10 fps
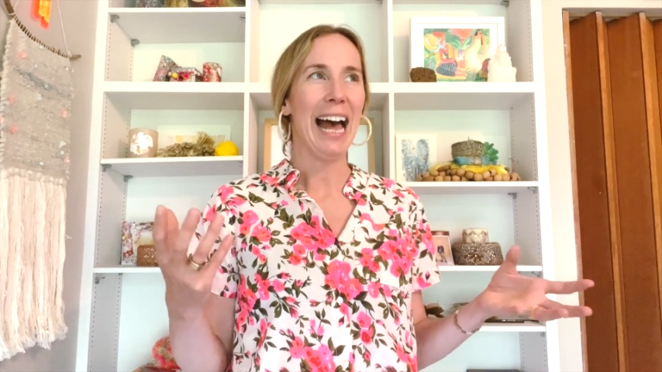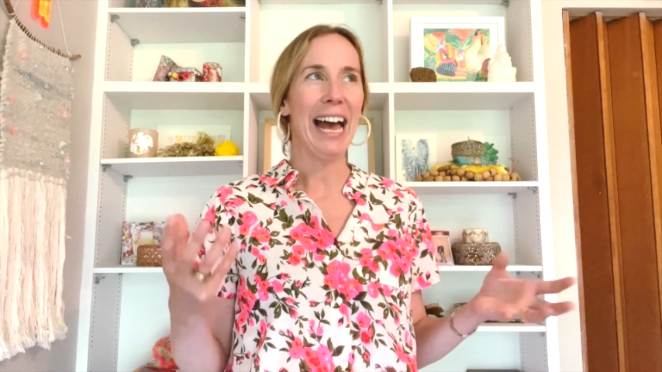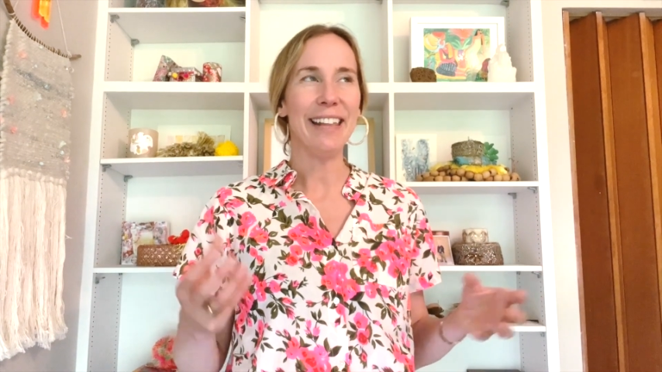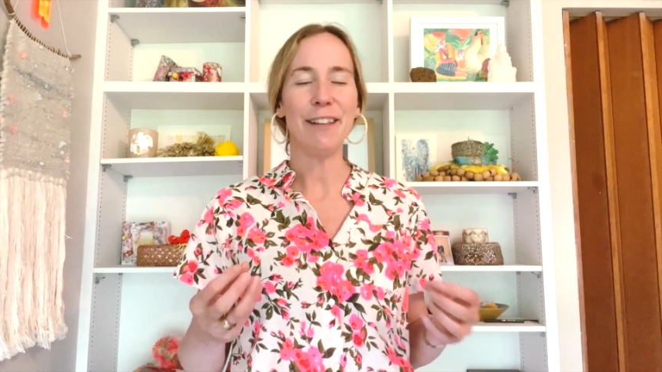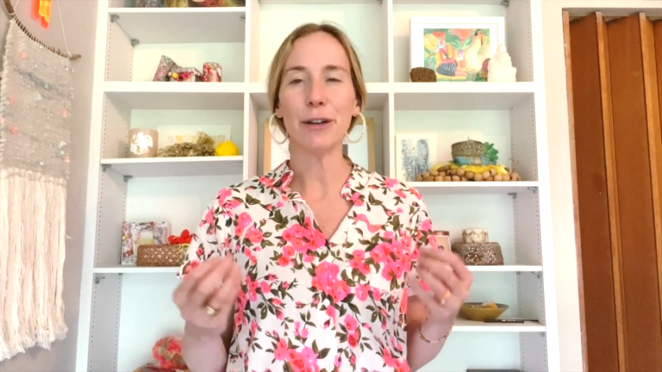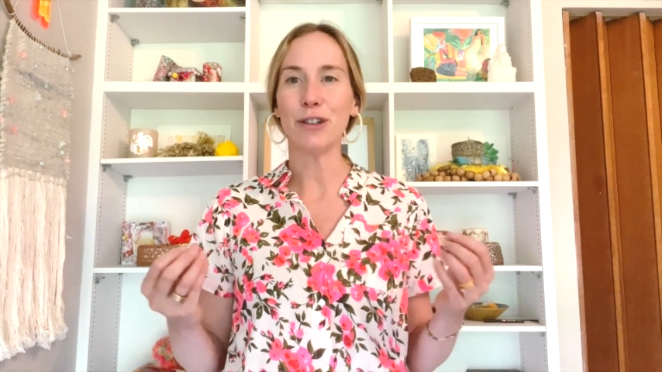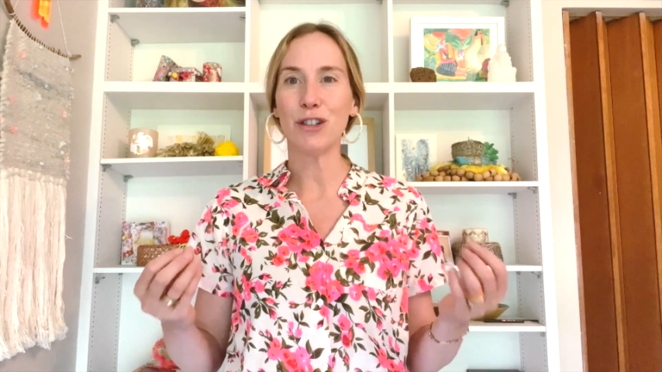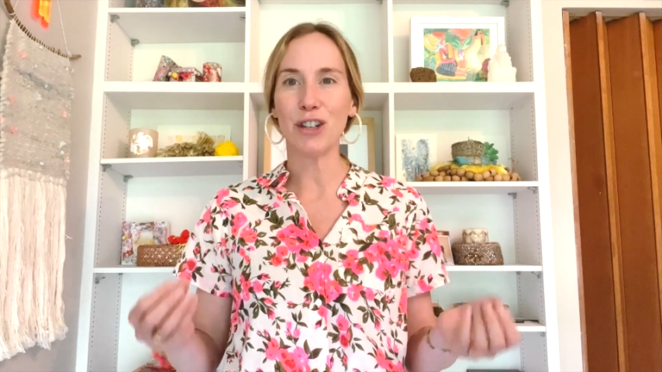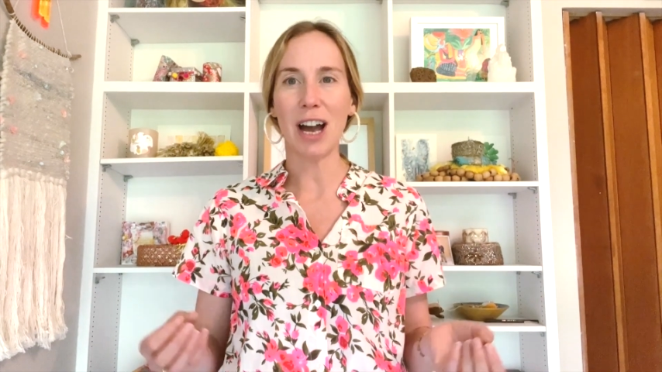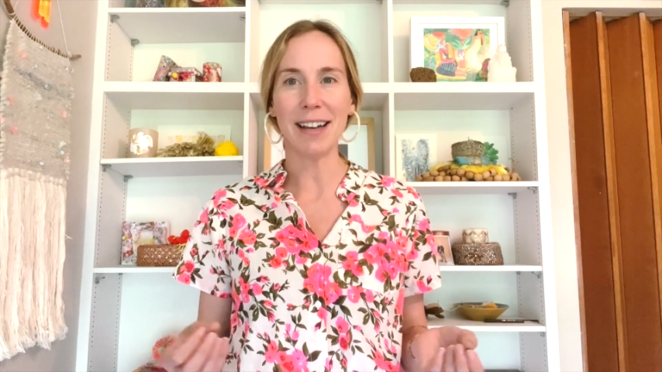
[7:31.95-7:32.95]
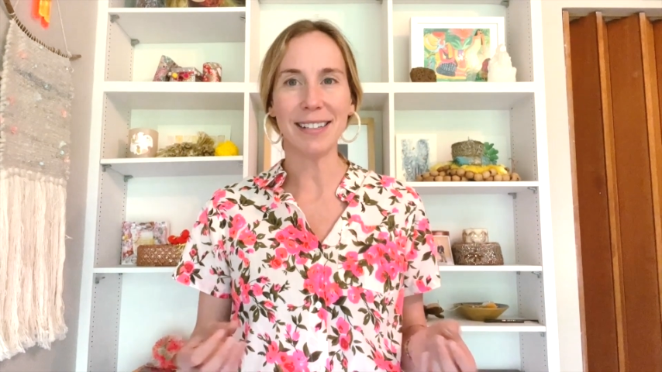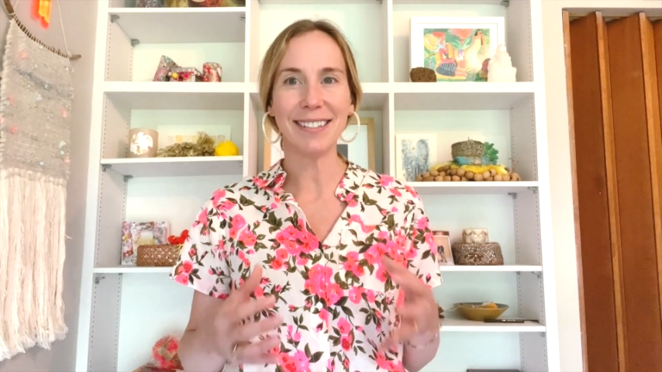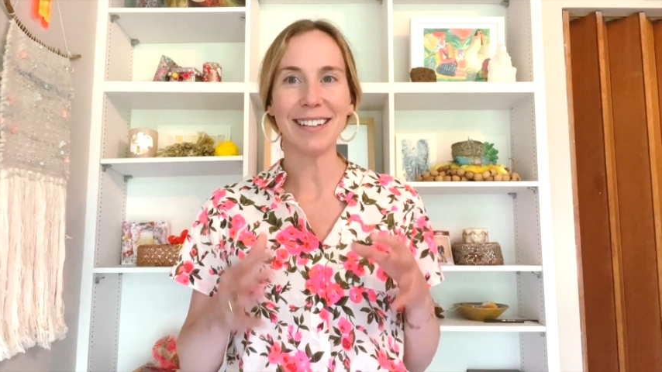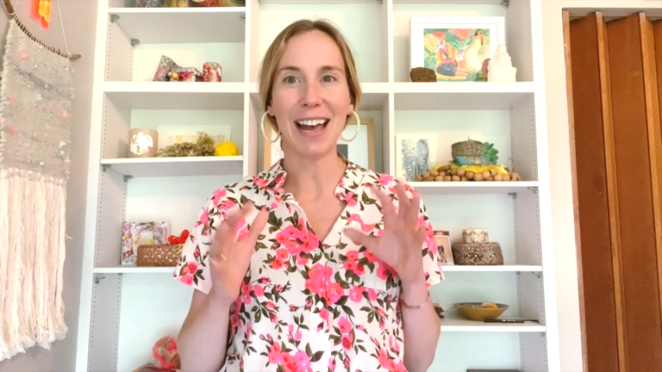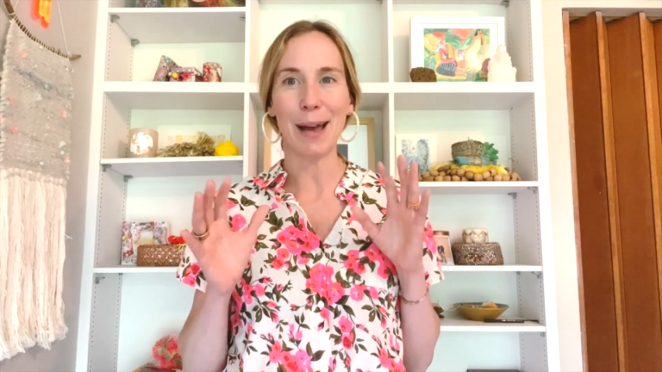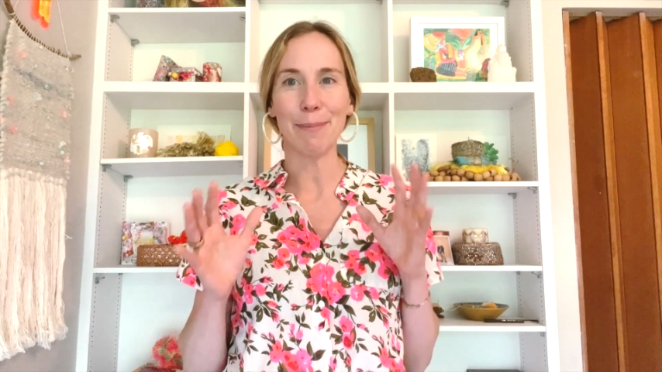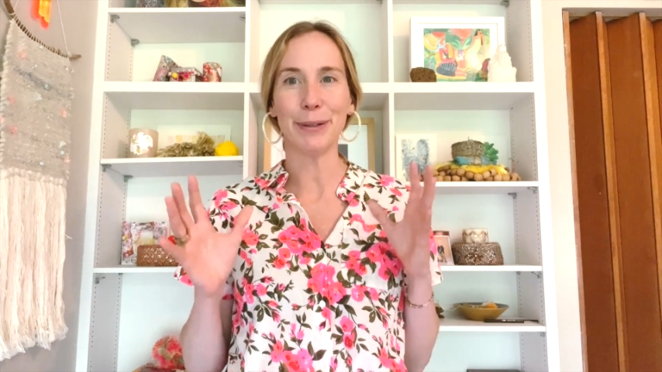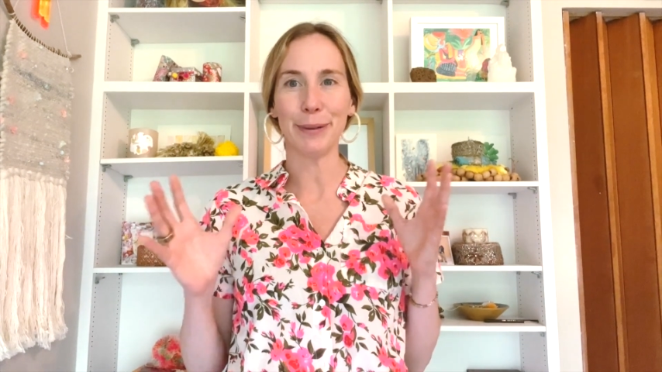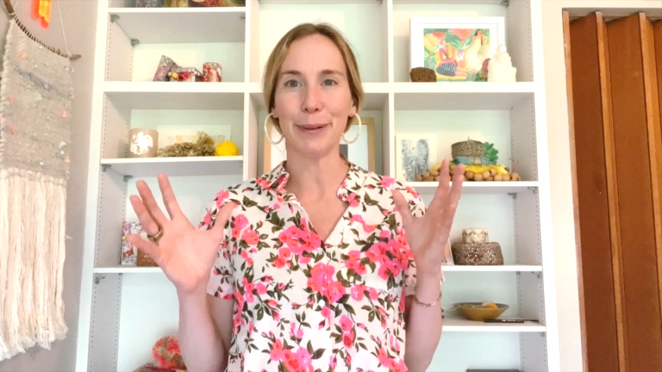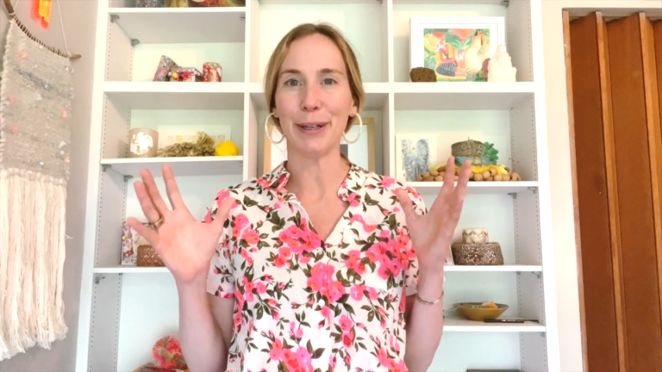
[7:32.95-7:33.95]
and they're just
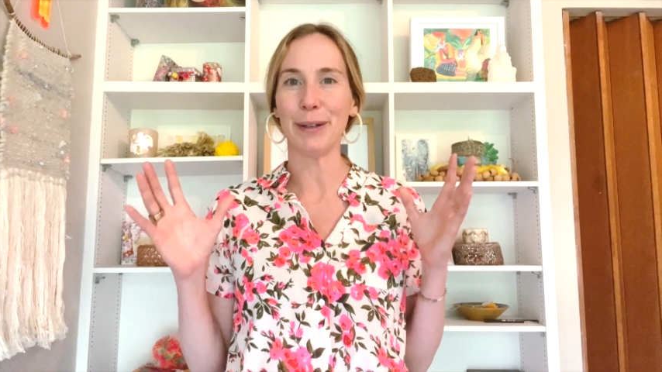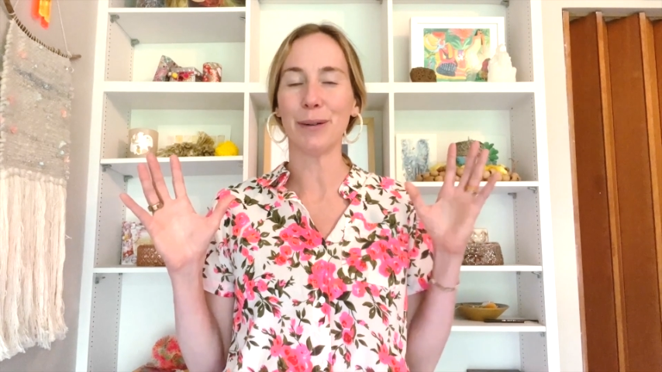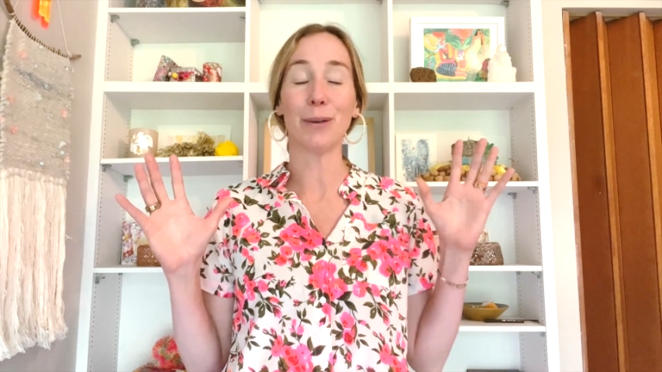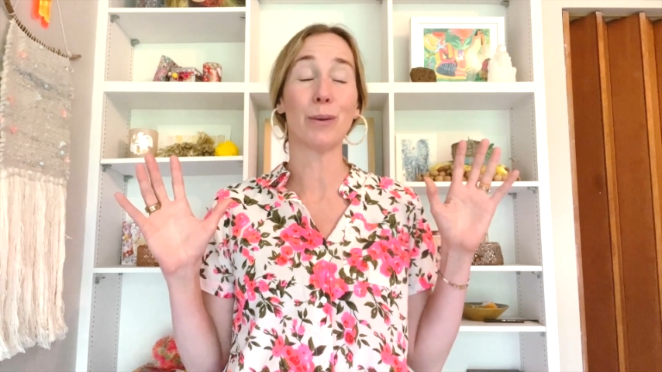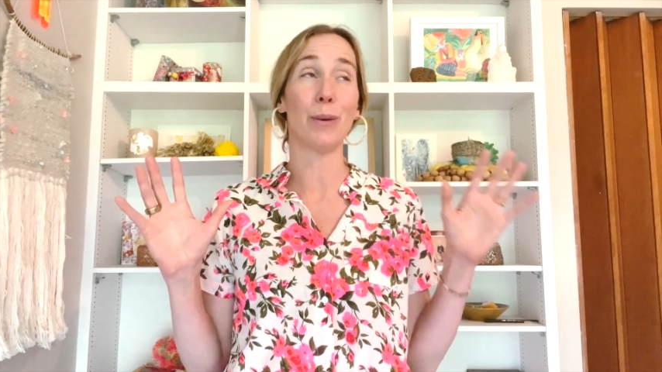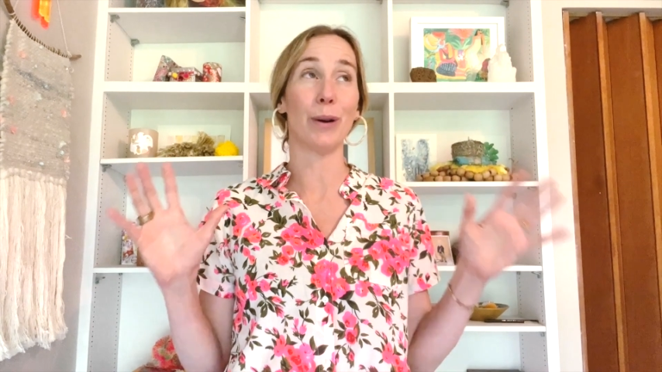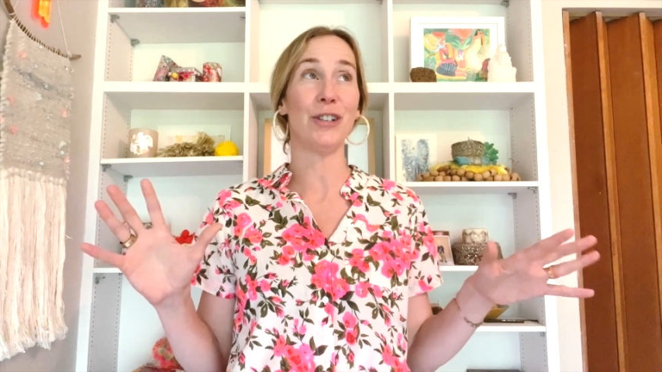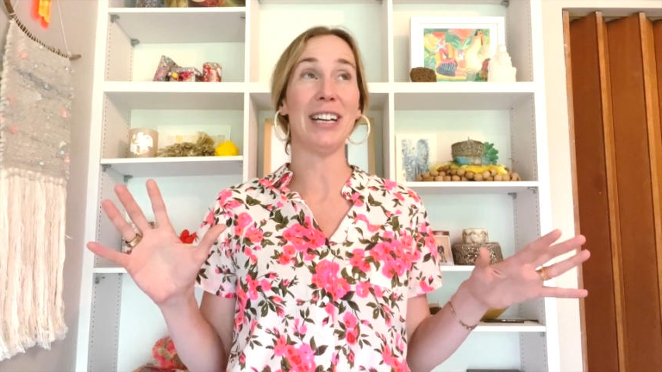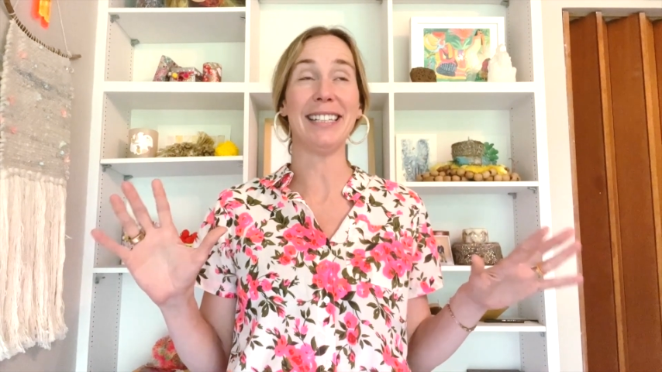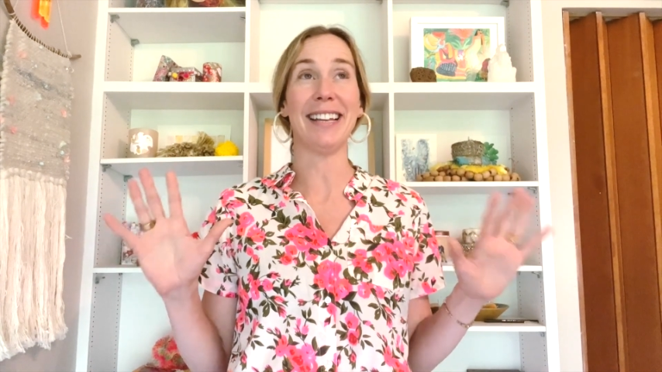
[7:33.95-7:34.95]
absolutely gorgeous,